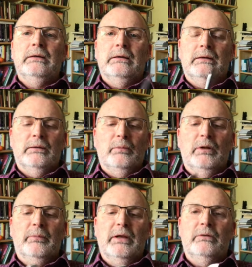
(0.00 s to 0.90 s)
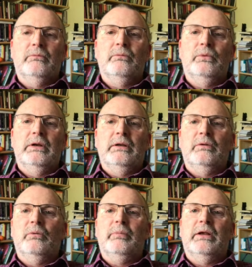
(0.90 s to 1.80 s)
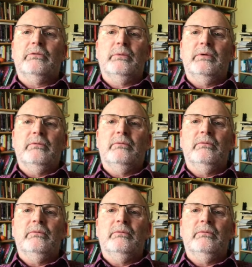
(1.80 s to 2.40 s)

uh, well made, really good backspring,